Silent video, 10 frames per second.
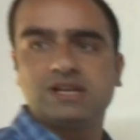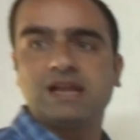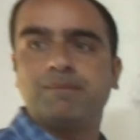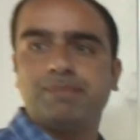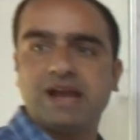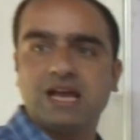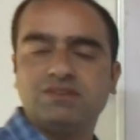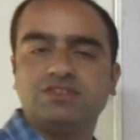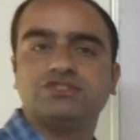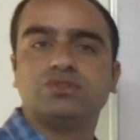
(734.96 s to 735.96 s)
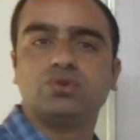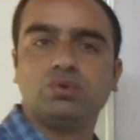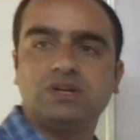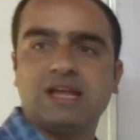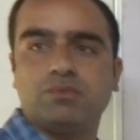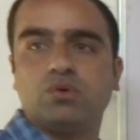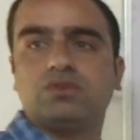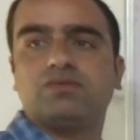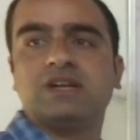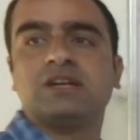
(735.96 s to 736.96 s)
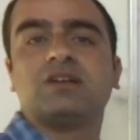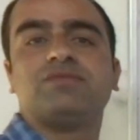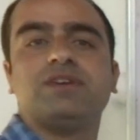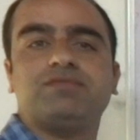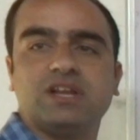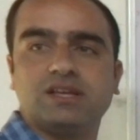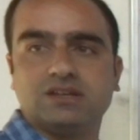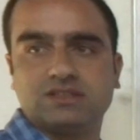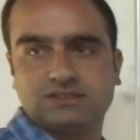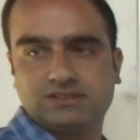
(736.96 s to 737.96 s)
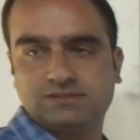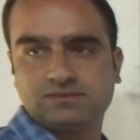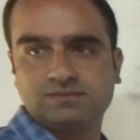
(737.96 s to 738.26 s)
Empire, which ruled about 150 years,